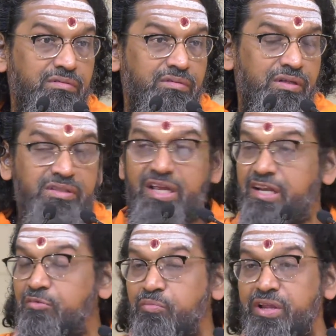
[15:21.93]
And
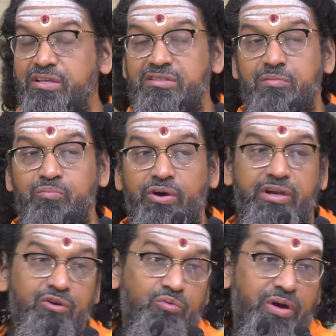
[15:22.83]
that makes the
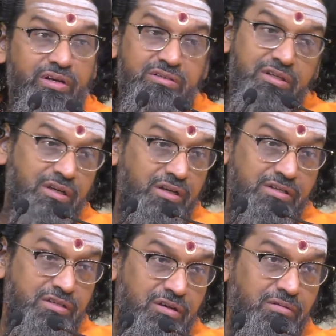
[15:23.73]
point quite
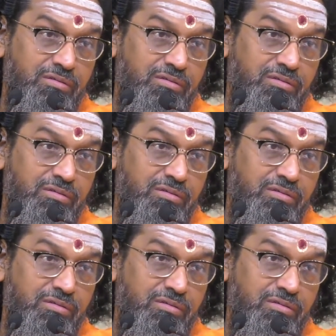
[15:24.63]
serious now.